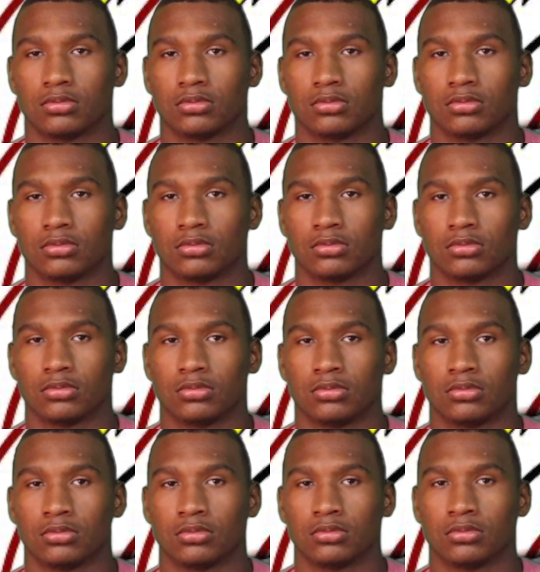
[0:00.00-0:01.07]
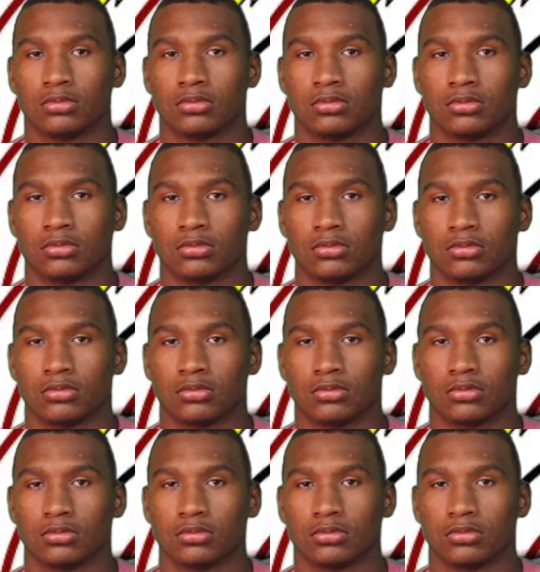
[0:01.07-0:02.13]

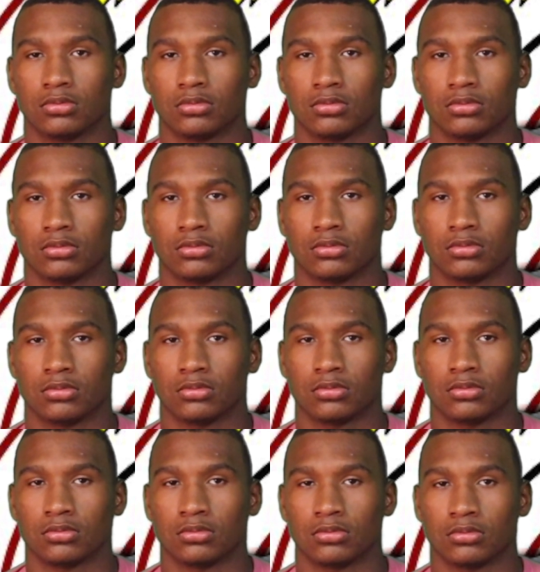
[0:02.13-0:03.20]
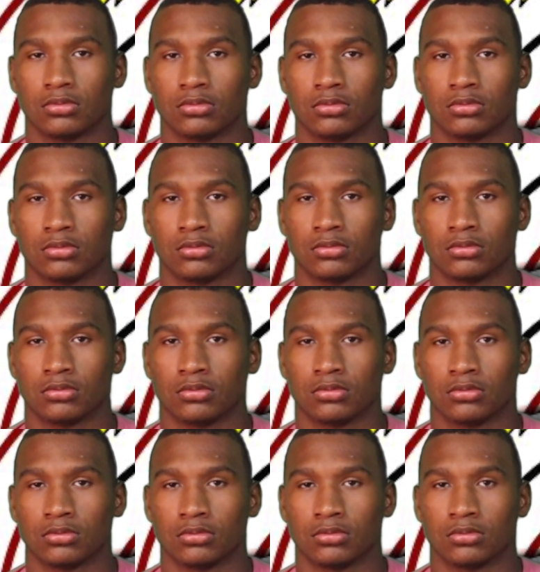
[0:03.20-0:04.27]

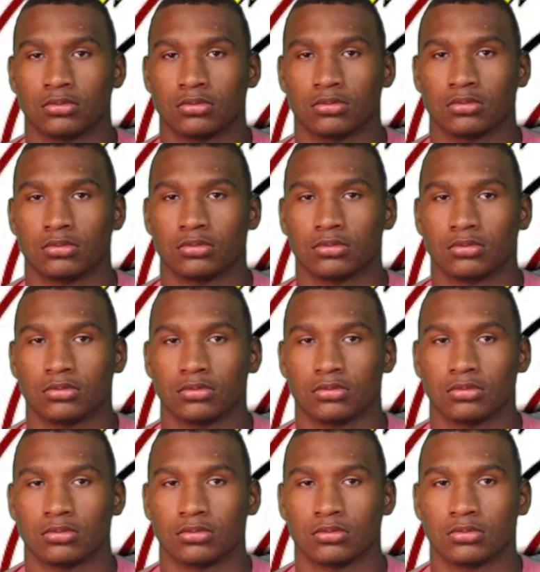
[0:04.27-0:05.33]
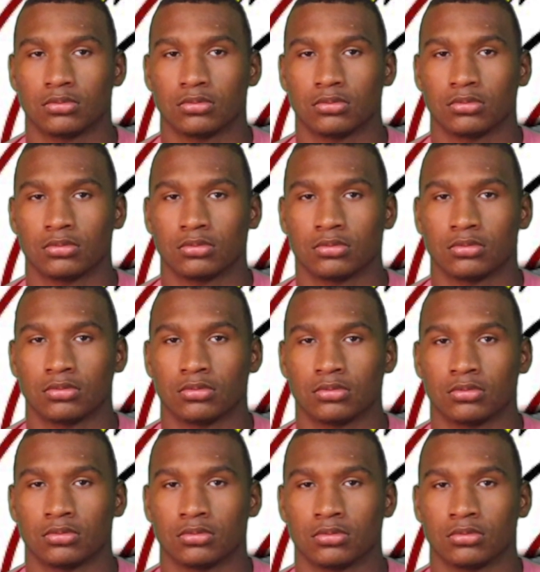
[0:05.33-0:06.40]

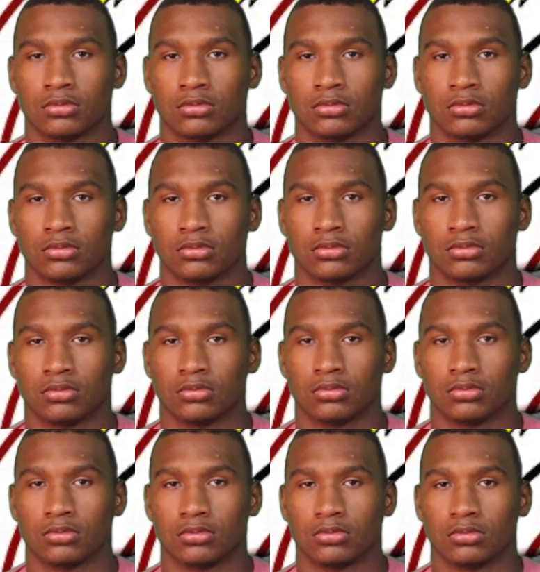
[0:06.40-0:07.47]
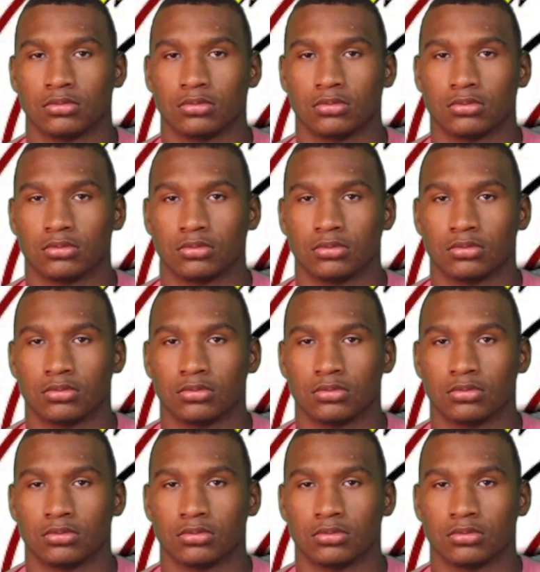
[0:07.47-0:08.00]
(silent)